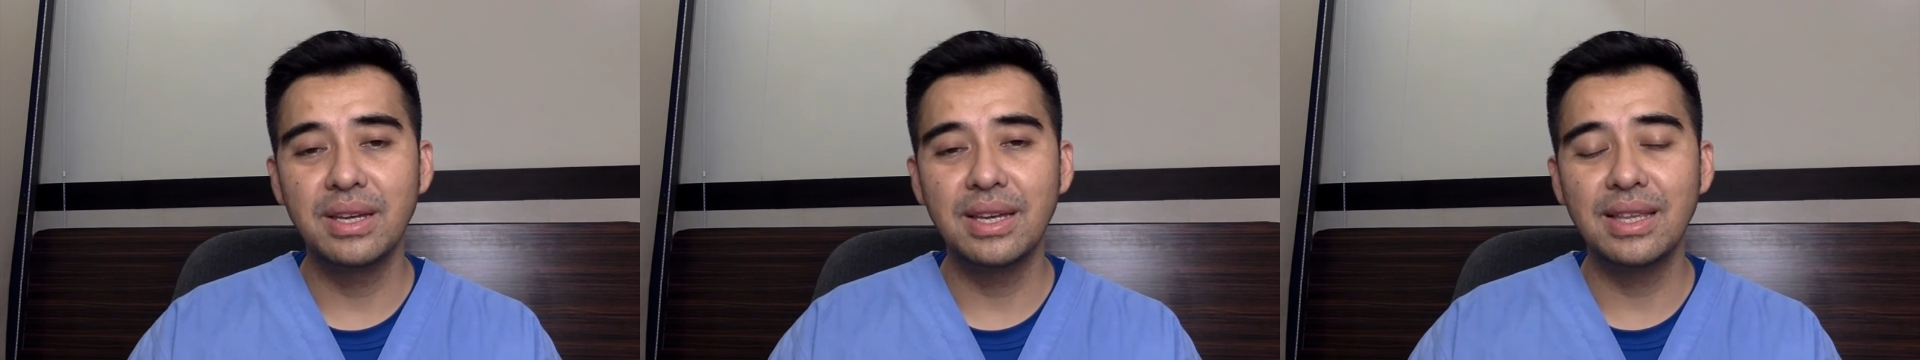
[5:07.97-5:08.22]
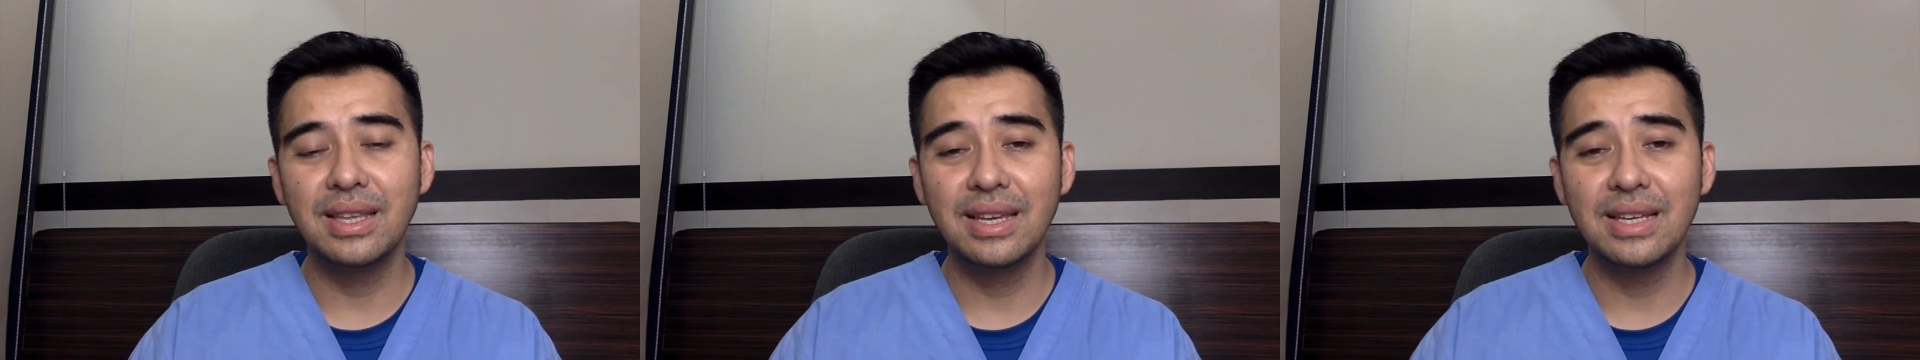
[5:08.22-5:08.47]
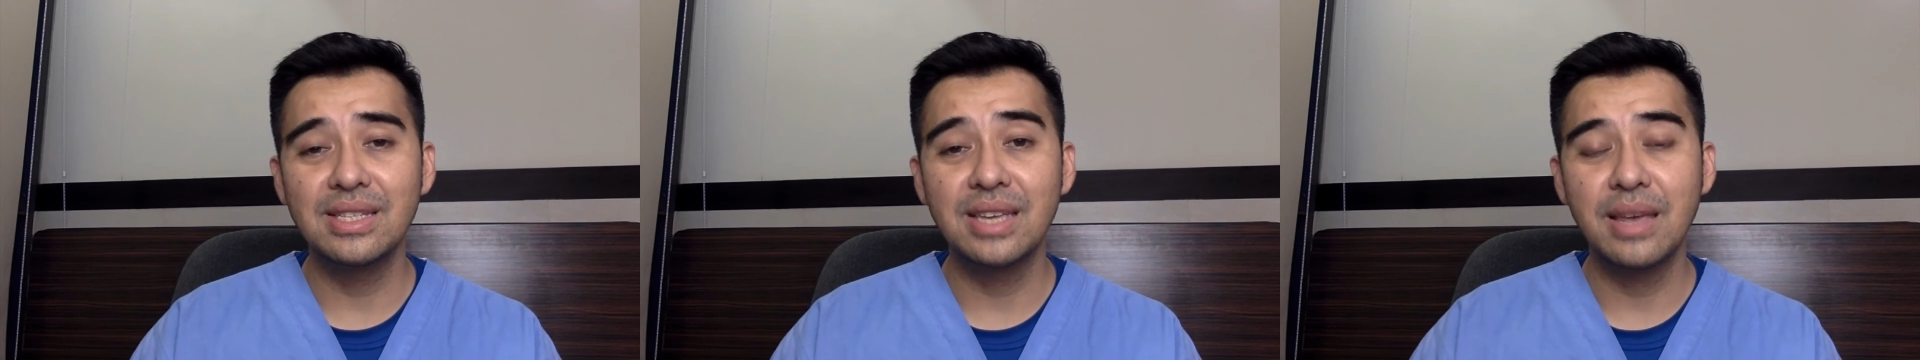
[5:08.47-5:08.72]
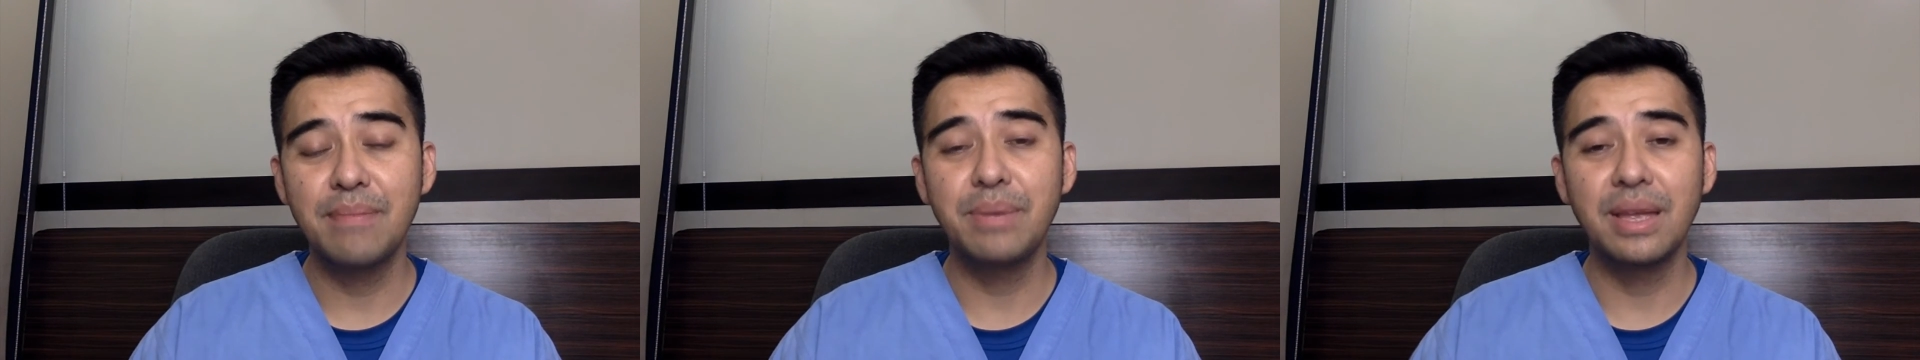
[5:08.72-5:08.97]
It is
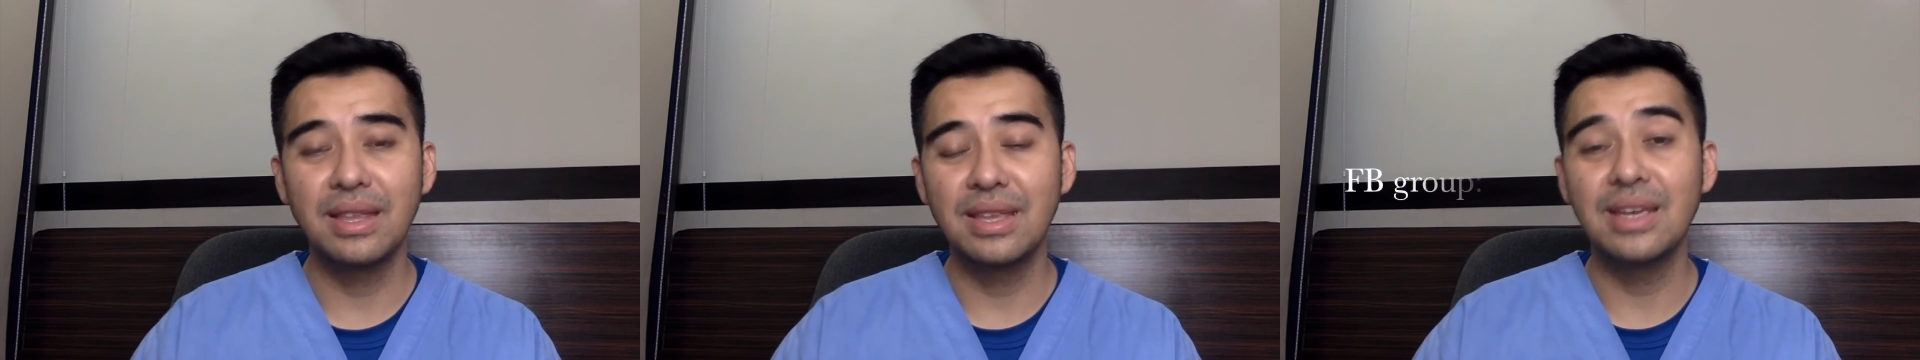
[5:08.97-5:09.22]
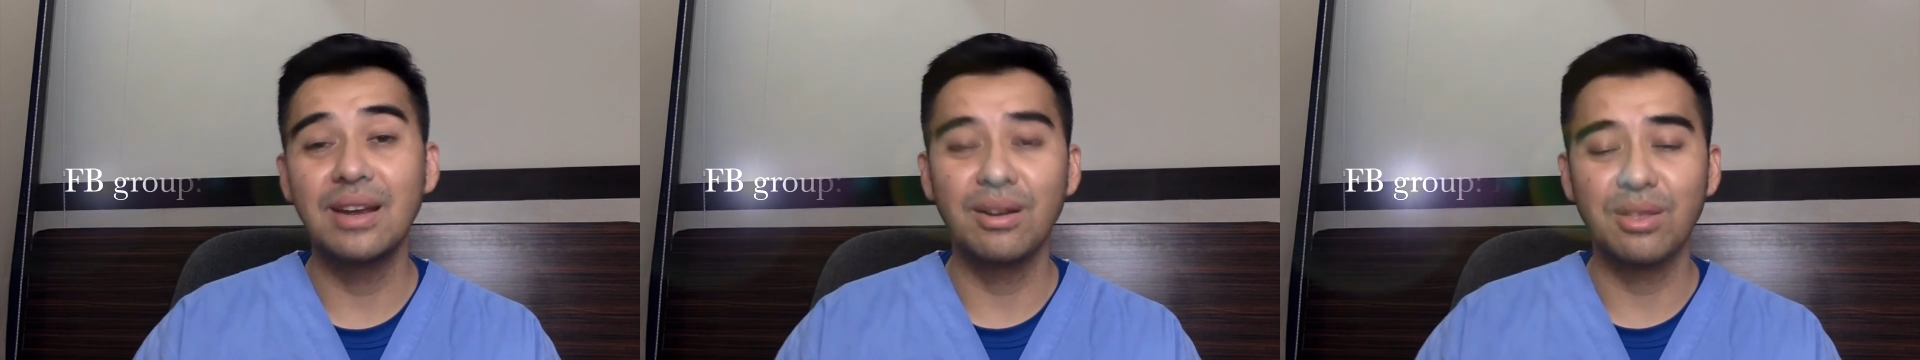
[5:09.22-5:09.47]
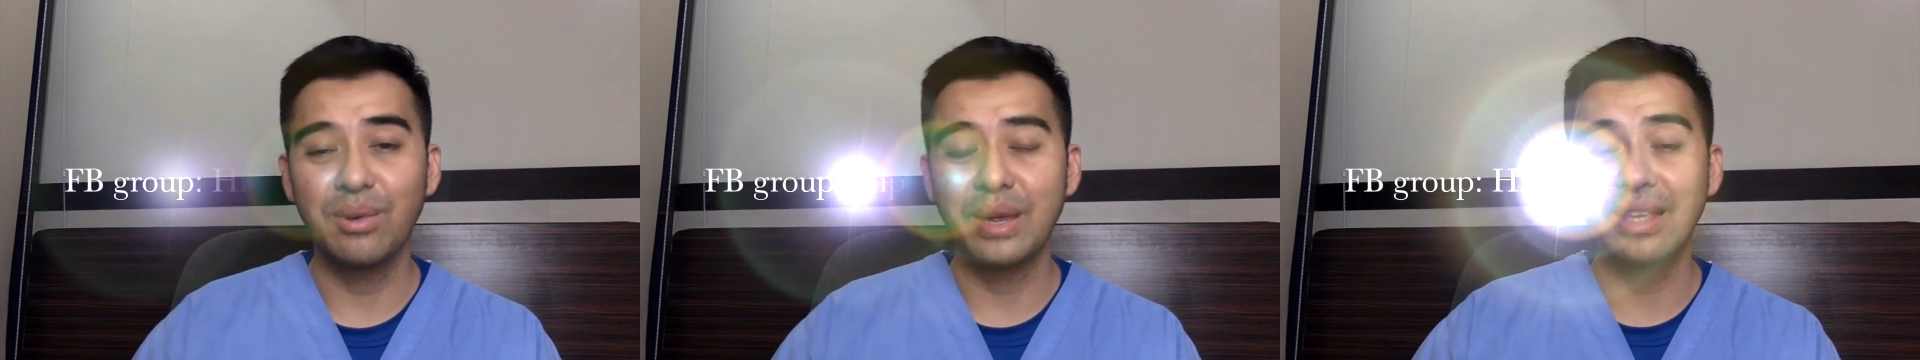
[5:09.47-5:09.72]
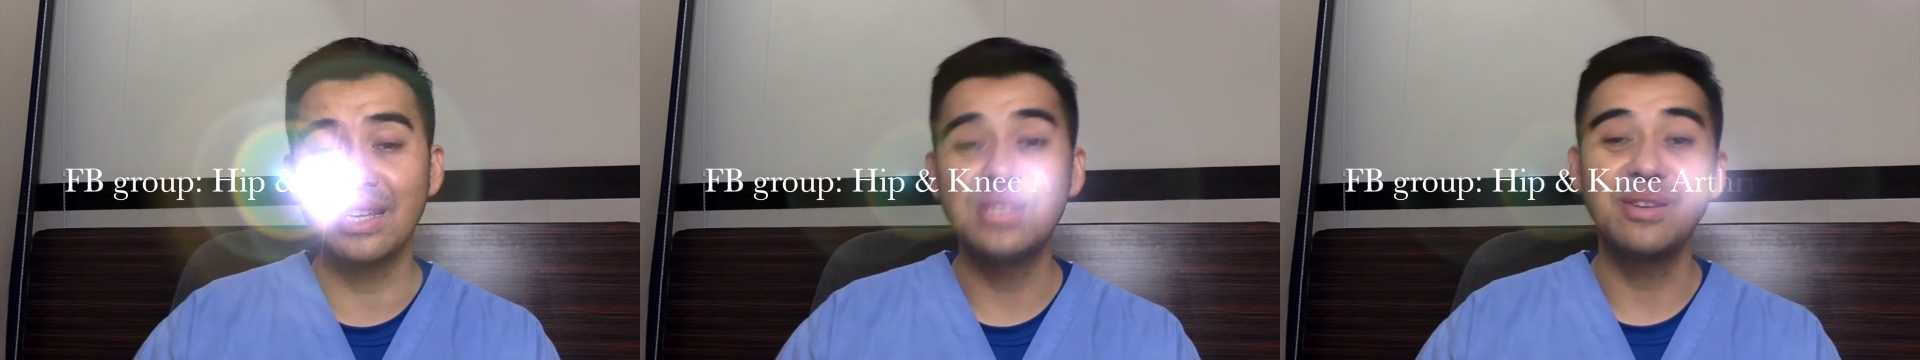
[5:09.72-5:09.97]
Hip and Knee
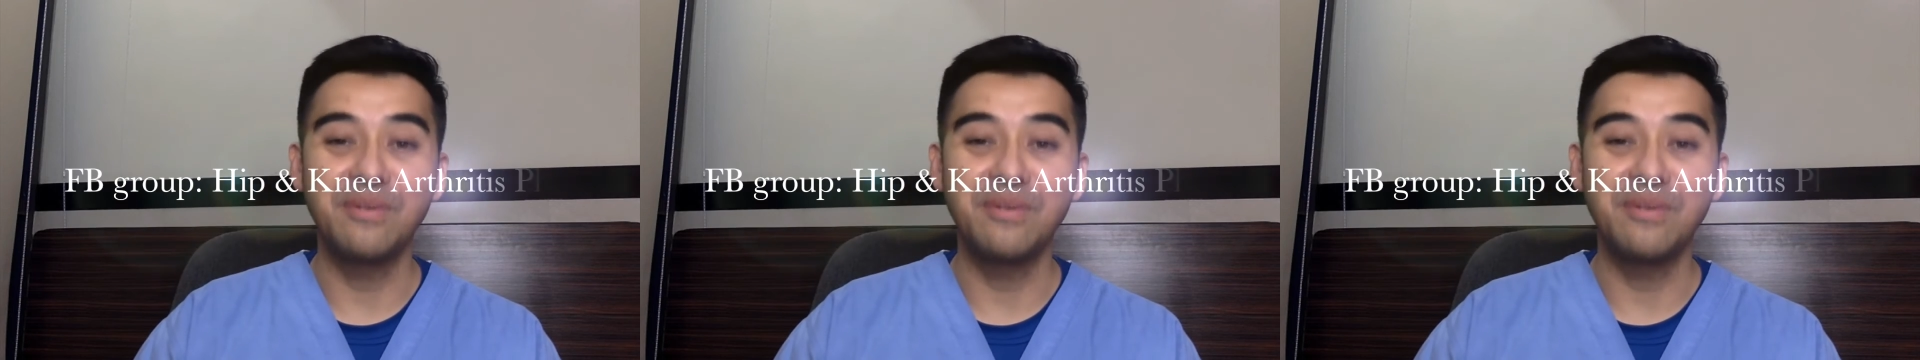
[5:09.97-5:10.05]
Arthritis